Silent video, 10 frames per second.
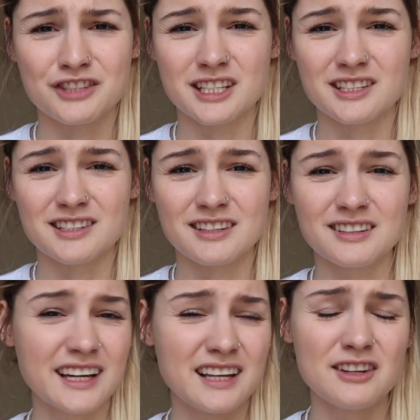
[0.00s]
Just,
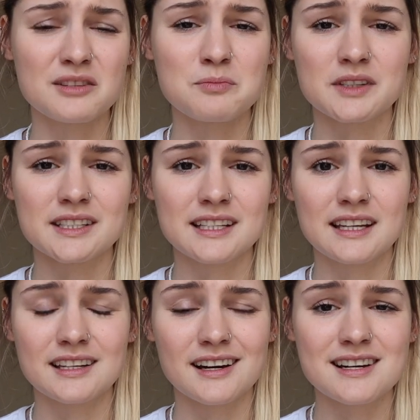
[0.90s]
it looks pretty
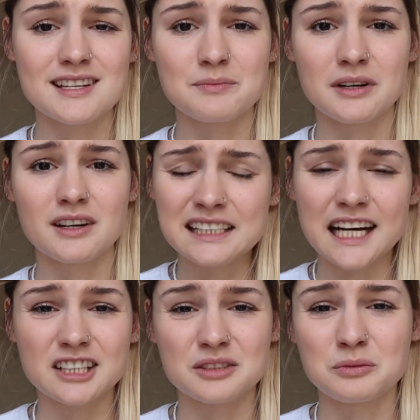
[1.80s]
and nice, but
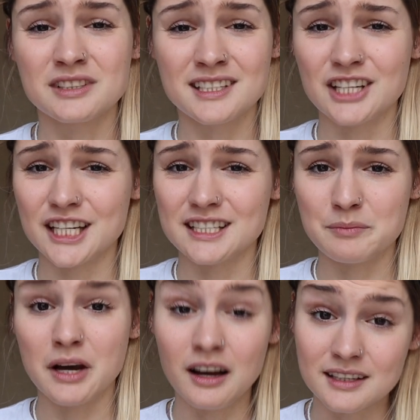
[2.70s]
I just wouldn't suggest
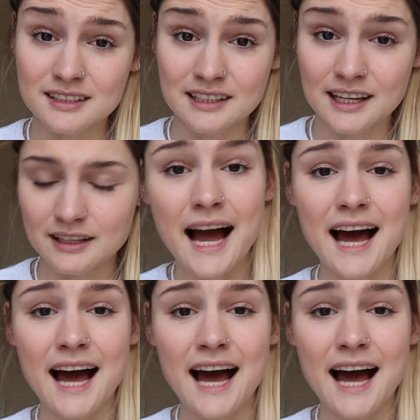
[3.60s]
it personally.